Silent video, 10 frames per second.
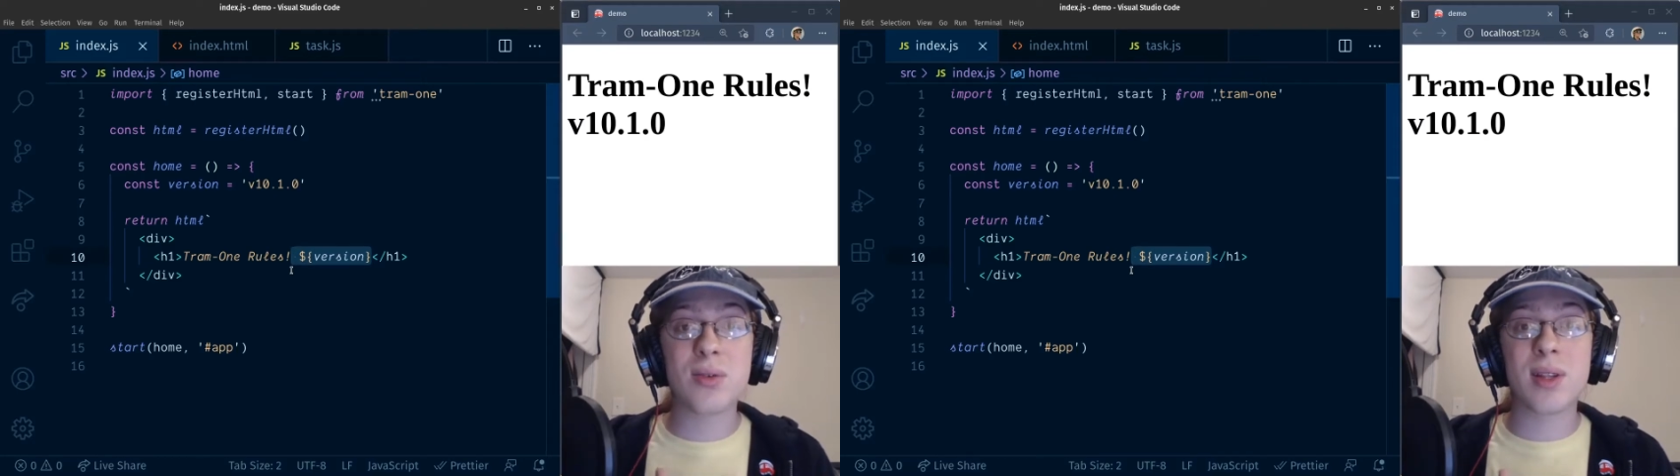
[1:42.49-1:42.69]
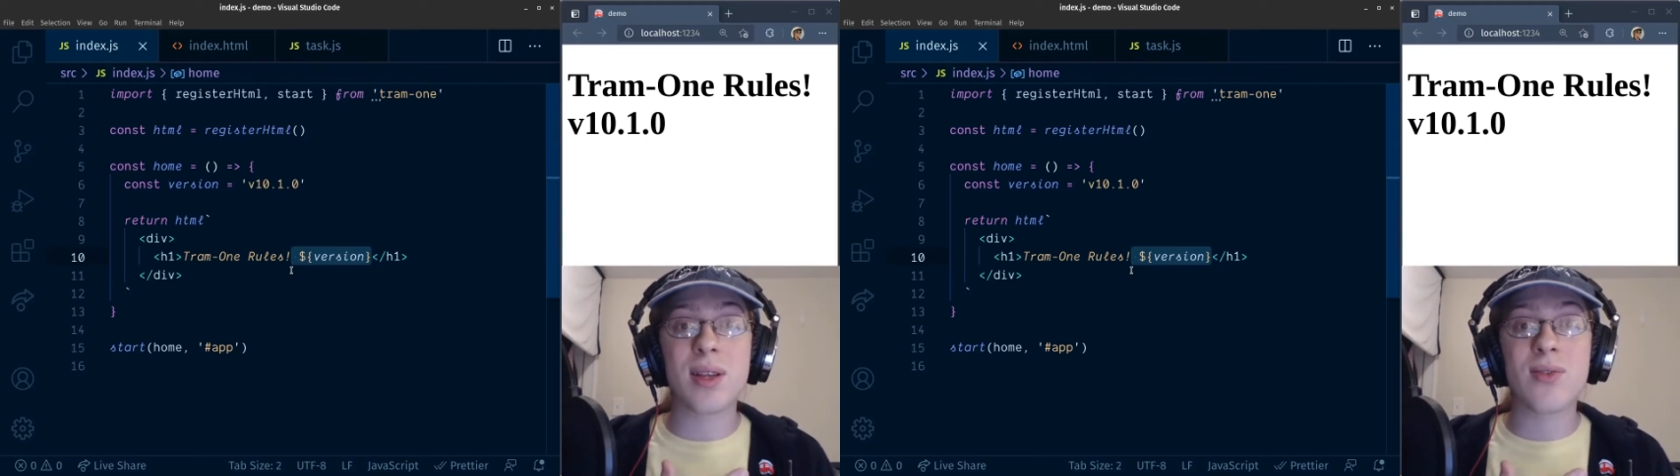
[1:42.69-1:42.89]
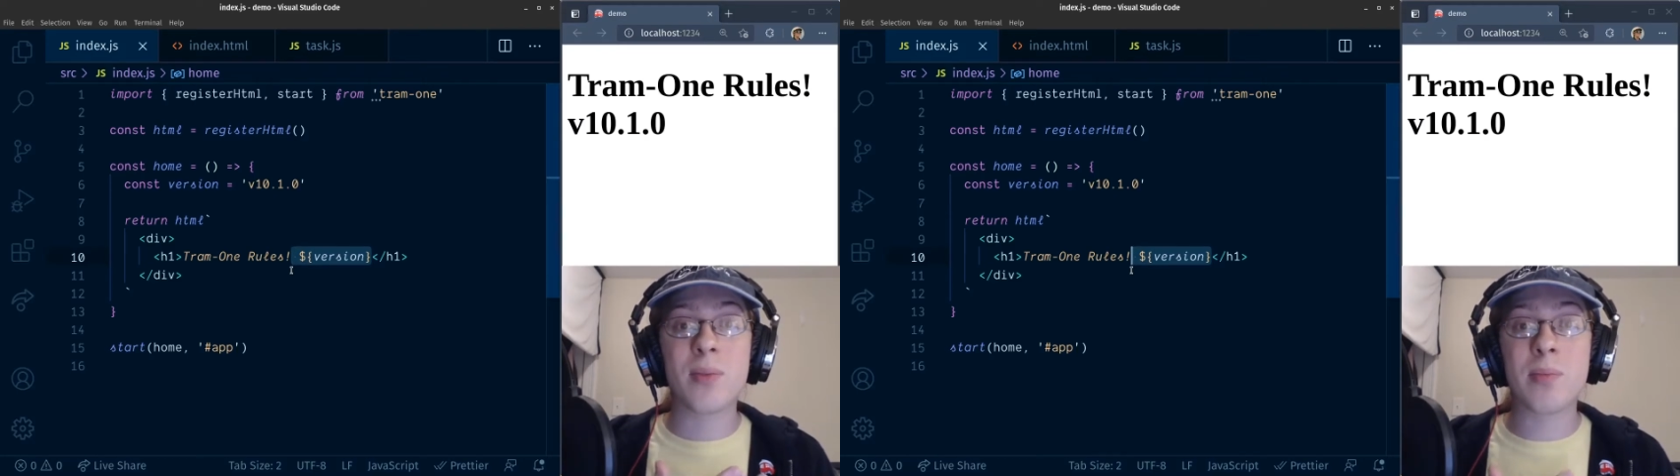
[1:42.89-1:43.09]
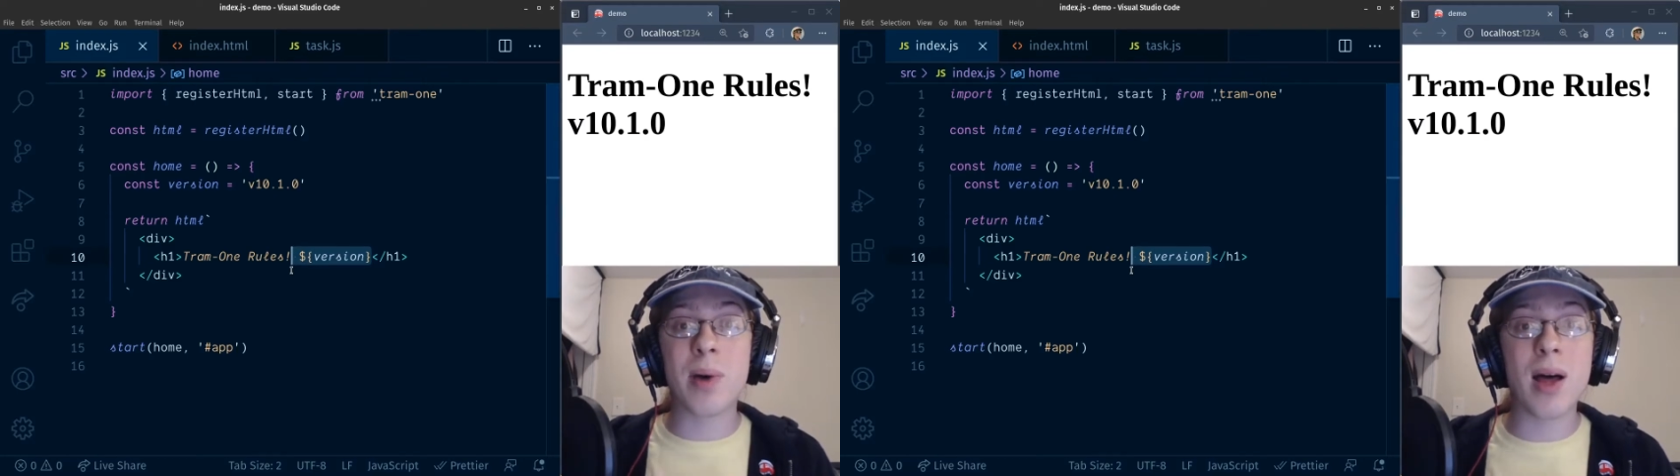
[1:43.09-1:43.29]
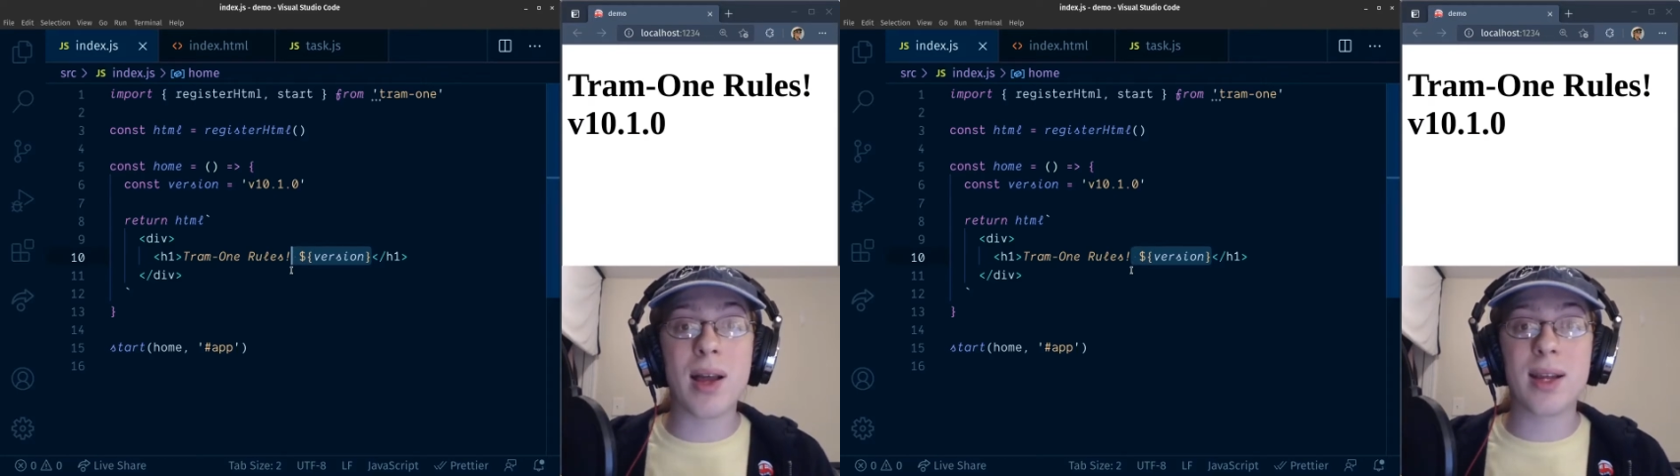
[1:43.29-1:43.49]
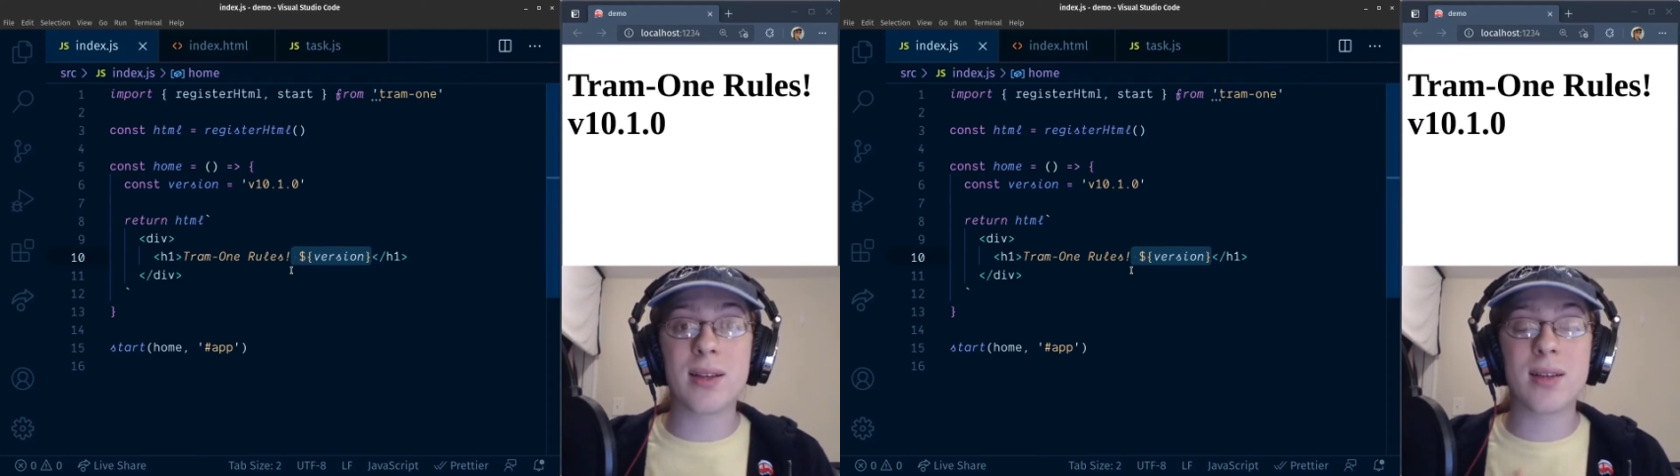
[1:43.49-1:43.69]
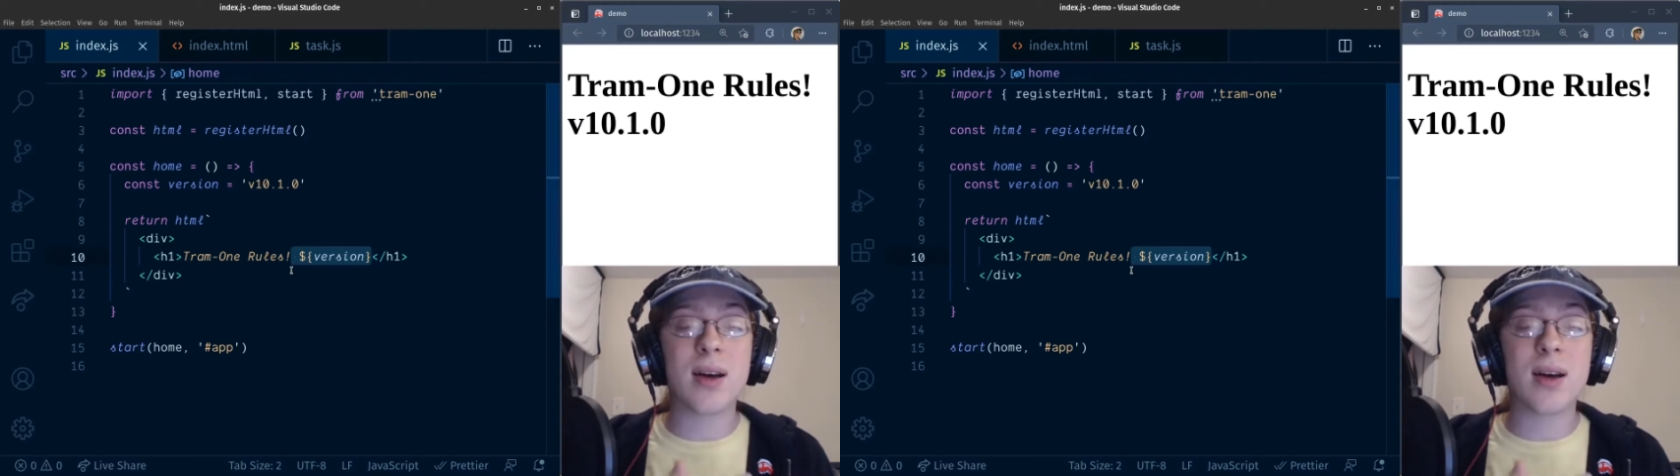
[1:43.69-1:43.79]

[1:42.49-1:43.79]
you can even bind